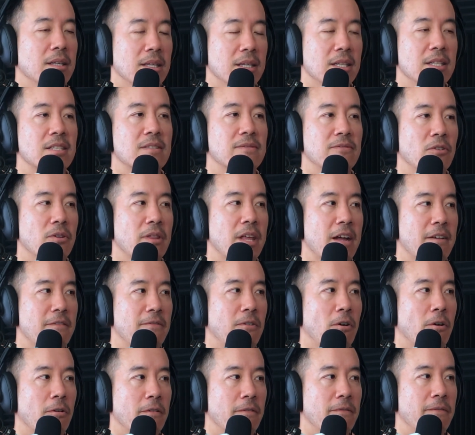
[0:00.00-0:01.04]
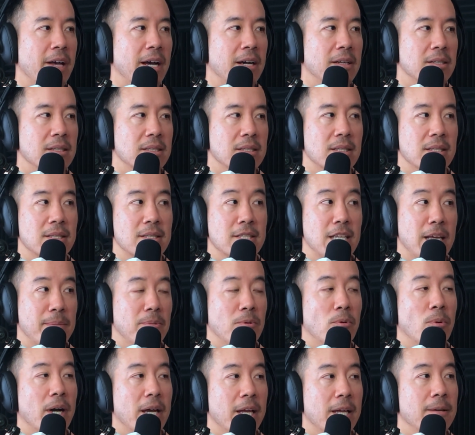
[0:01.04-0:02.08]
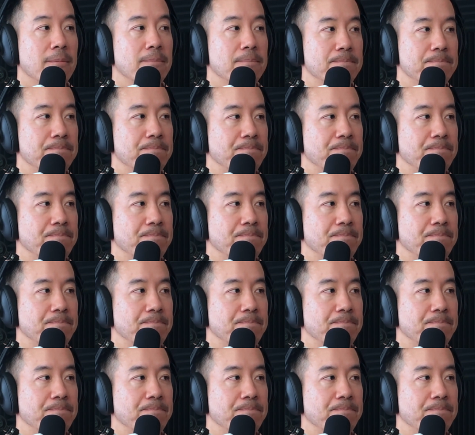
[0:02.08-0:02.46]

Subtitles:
is for that foreign founder to step away.